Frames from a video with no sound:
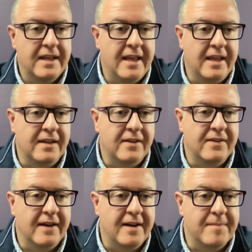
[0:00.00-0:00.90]
And
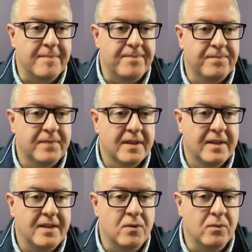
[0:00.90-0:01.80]

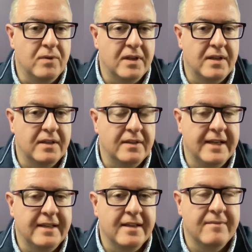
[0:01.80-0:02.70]
you know,
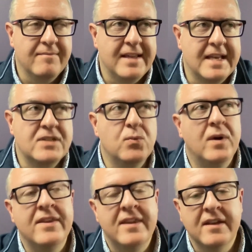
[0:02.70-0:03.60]
like it's
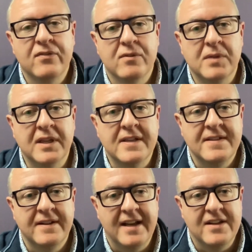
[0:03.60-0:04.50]
one thing for
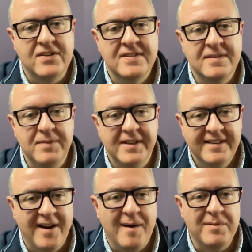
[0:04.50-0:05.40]
Melissa and I just to be a
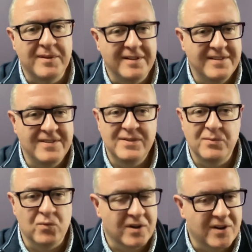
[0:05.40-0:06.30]
couple and to just
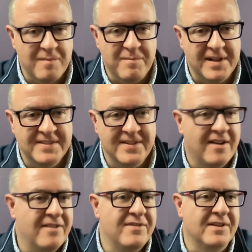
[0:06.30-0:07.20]
work our butts
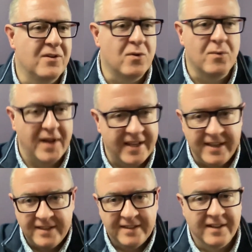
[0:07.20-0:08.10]
off and go
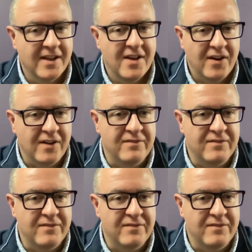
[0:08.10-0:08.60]
away on